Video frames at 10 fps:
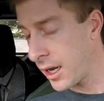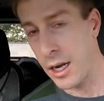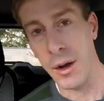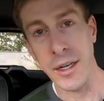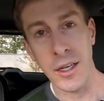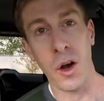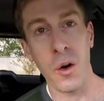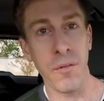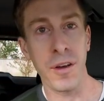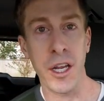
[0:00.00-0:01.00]
Now, I did a
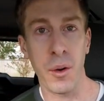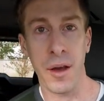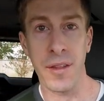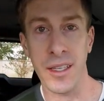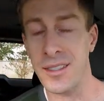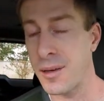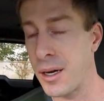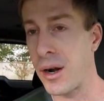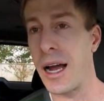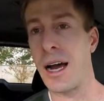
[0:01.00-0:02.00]
whole video on this
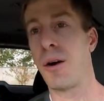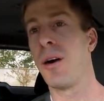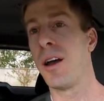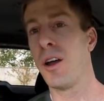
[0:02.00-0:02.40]
about how